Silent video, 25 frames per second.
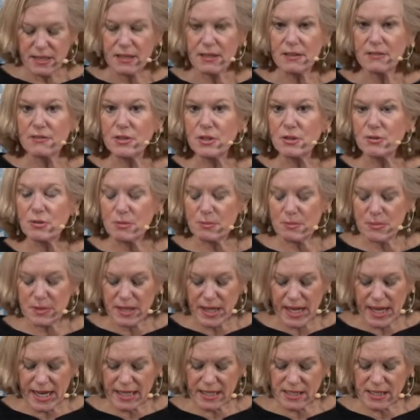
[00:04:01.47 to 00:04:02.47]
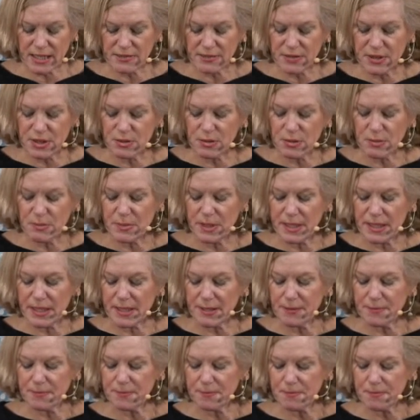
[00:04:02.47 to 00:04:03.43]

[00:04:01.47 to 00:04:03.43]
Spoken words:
of you and me.